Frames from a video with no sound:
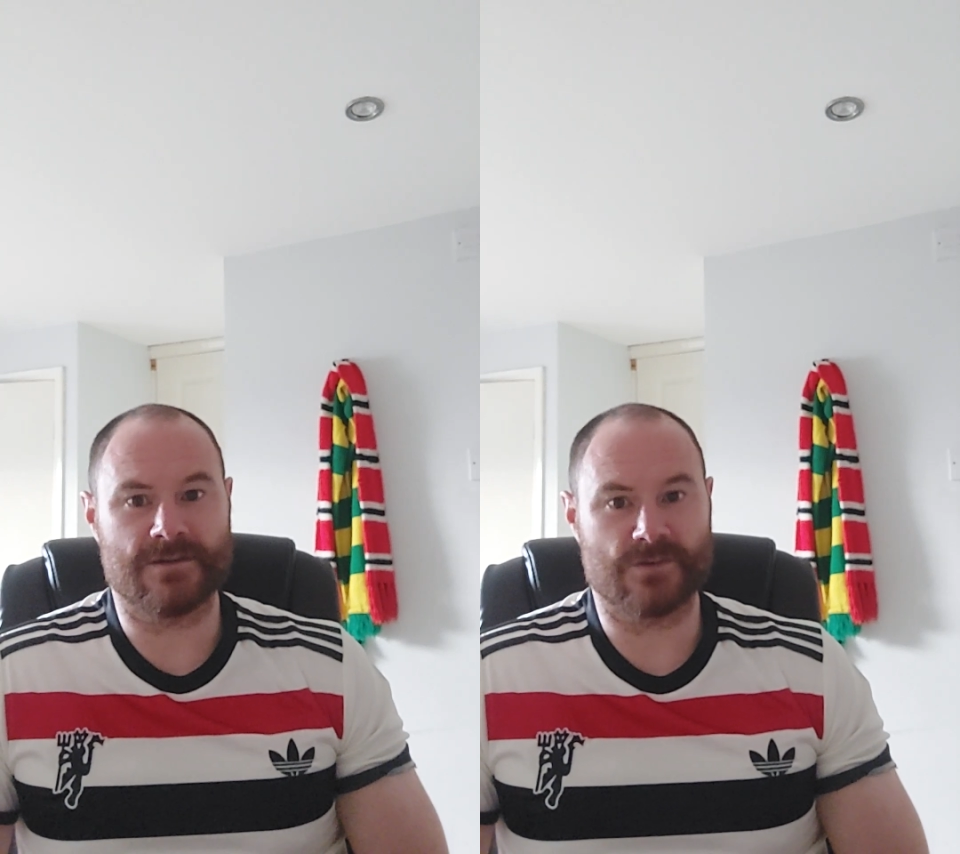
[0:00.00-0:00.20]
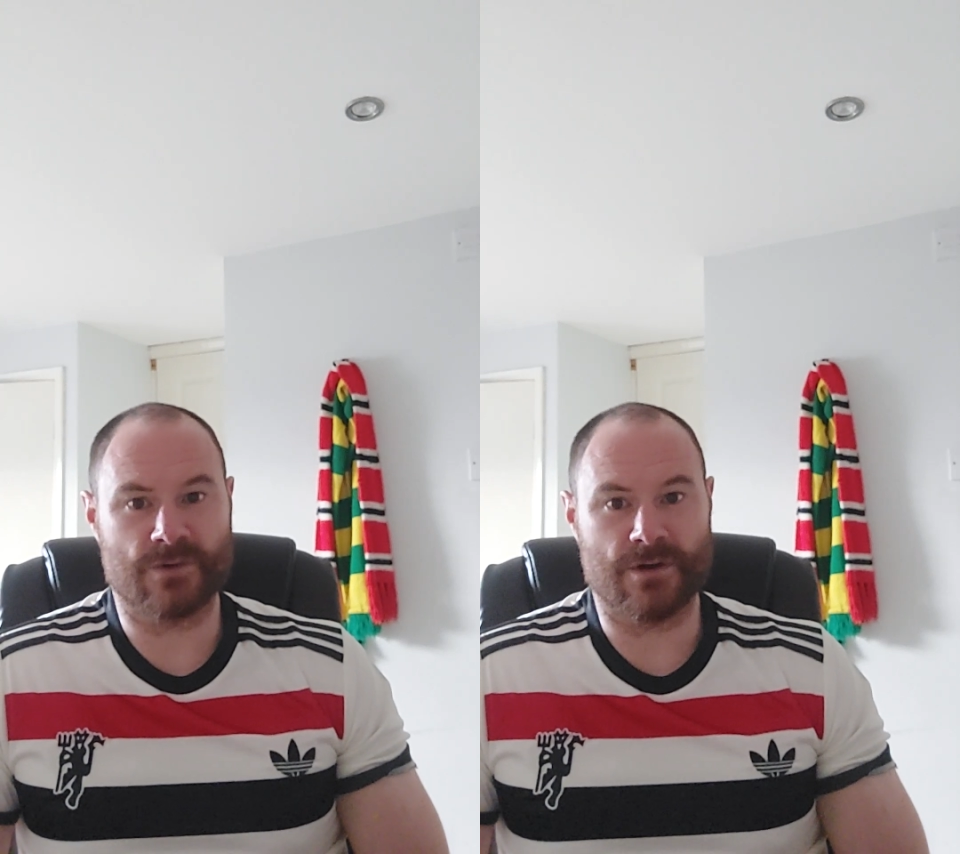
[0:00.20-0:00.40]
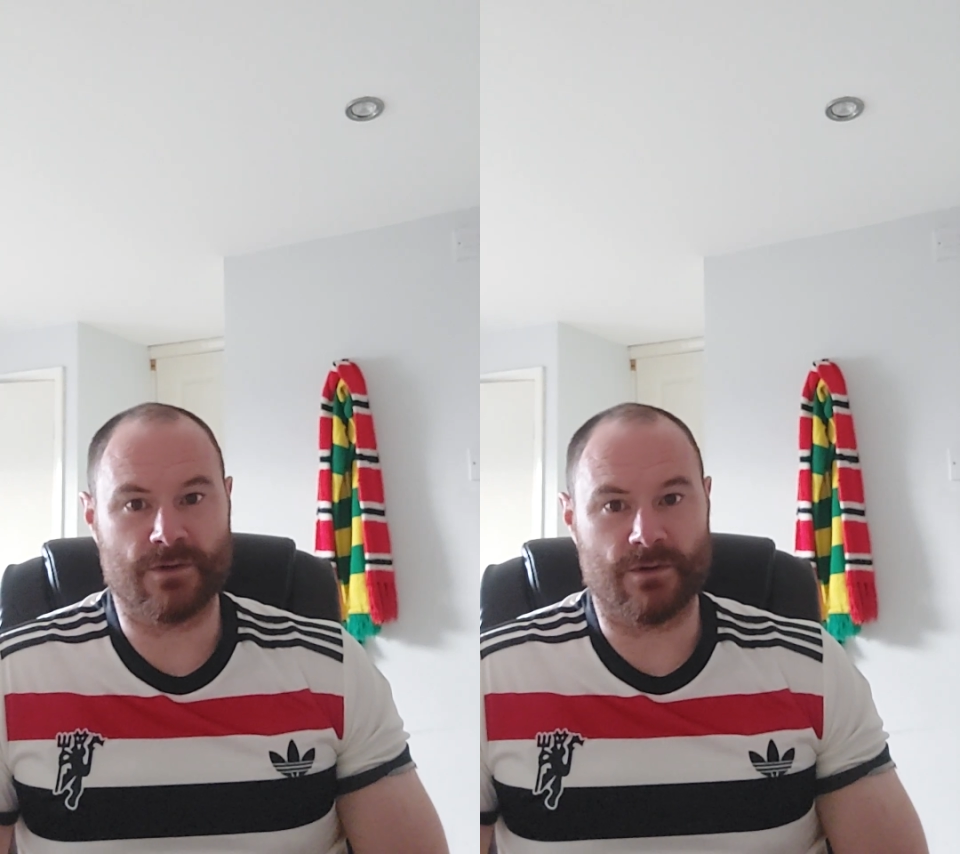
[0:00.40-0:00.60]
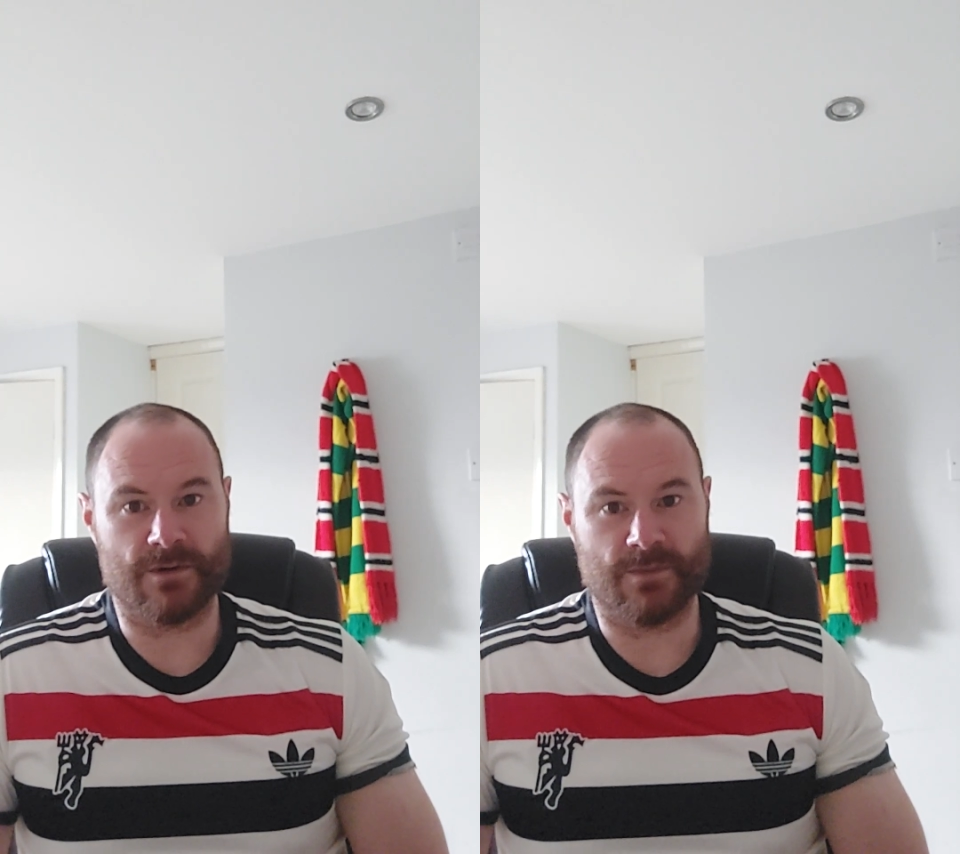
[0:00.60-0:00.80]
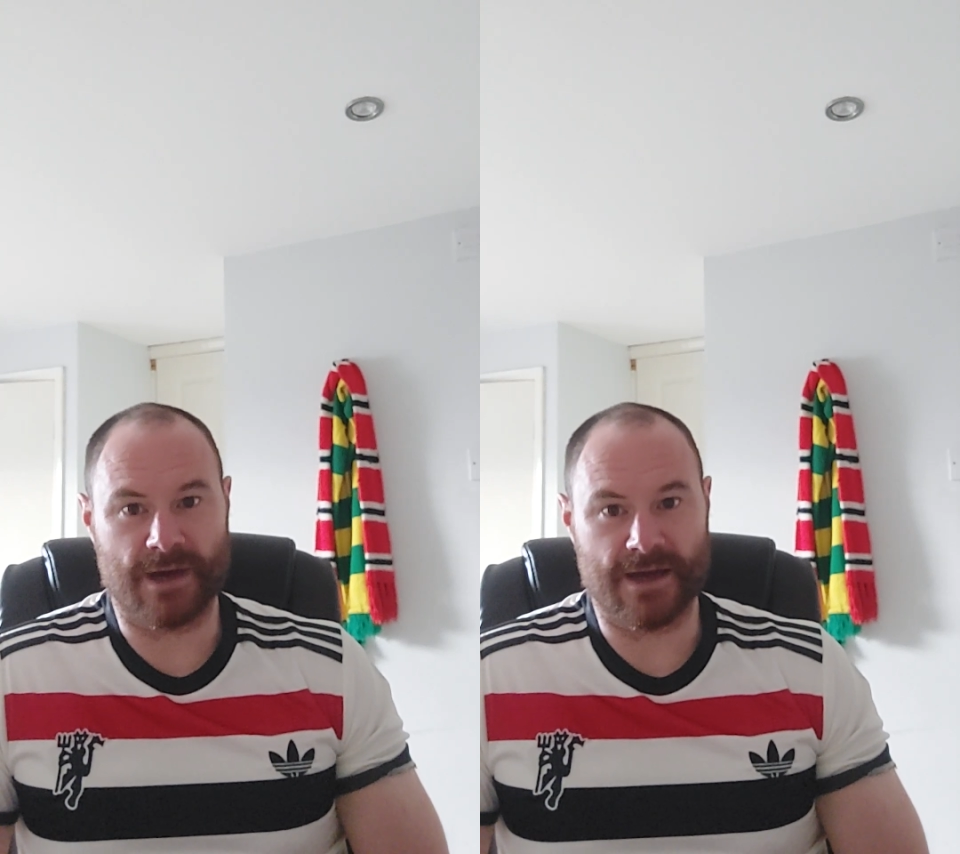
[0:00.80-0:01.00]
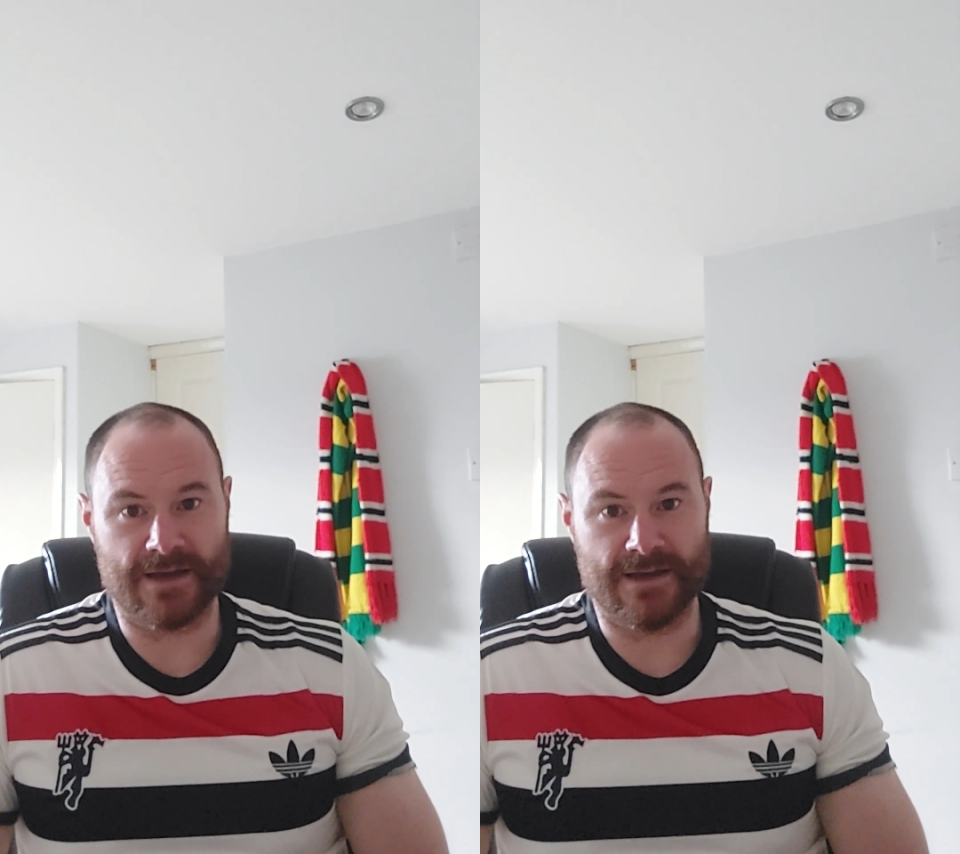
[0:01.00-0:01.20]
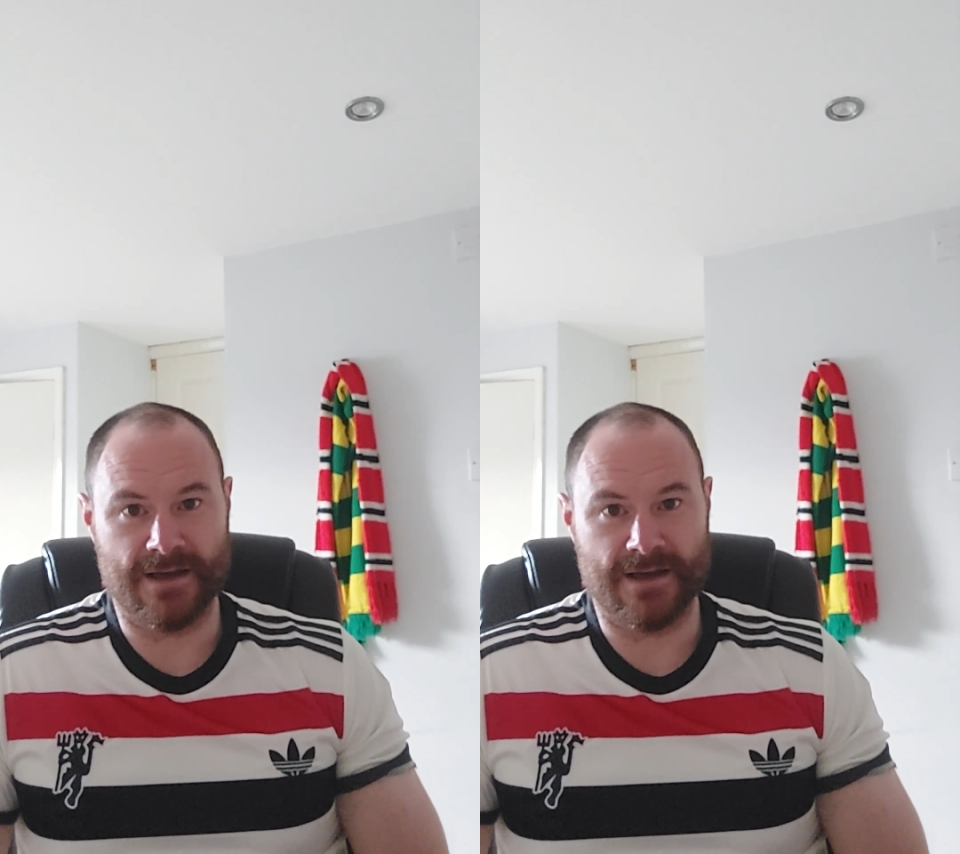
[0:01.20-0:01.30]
was worth what we paid